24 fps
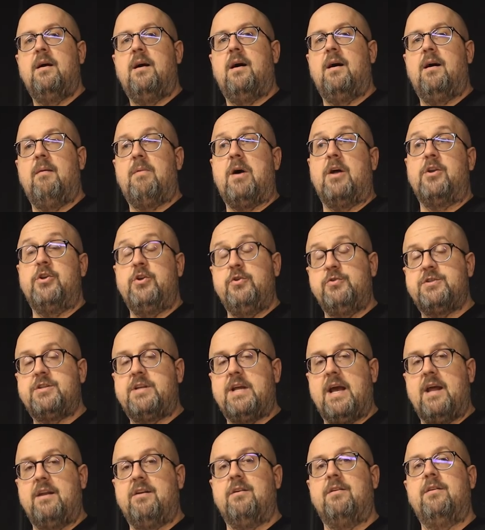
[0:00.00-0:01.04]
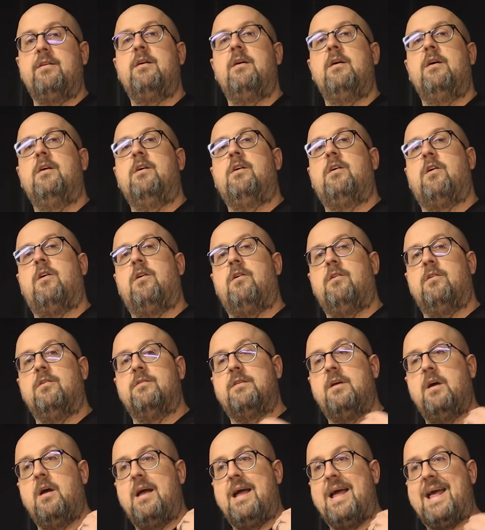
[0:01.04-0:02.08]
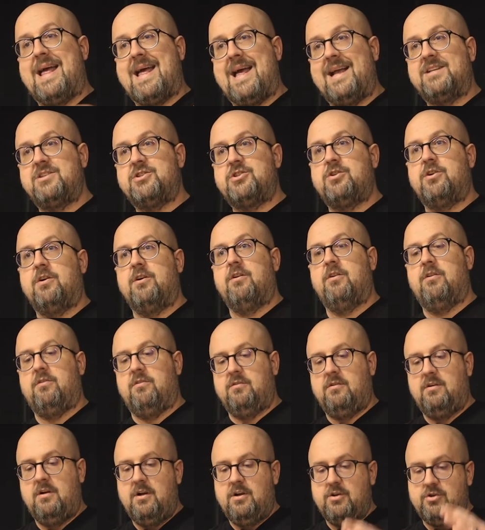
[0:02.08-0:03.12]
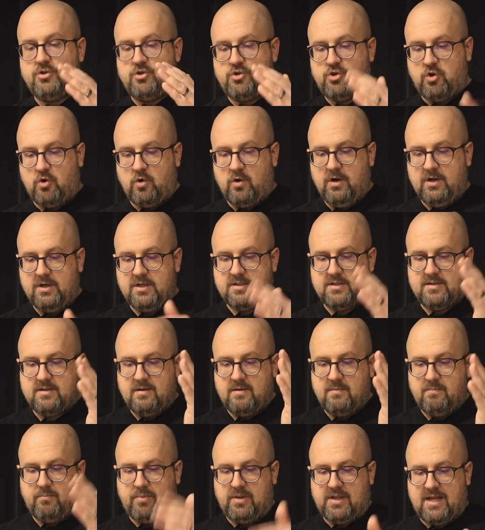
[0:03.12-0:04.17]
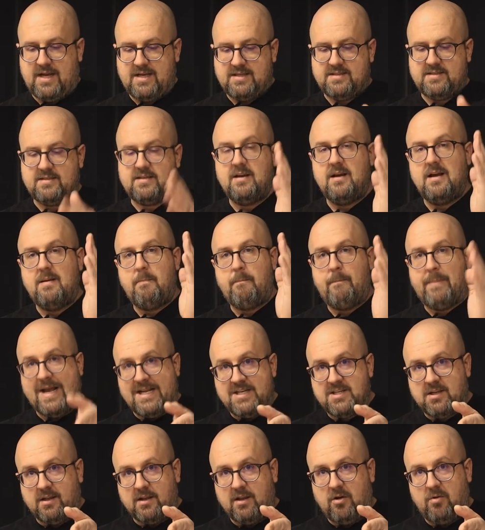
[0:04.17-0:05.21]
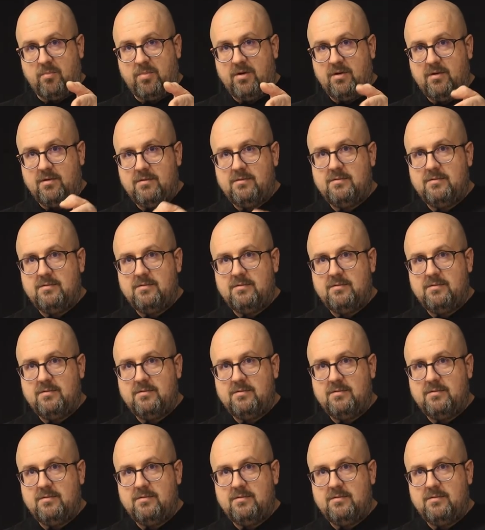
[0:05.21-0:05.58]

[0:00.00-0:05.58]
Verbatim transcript: a new standard called external Torx Plus pentalobe.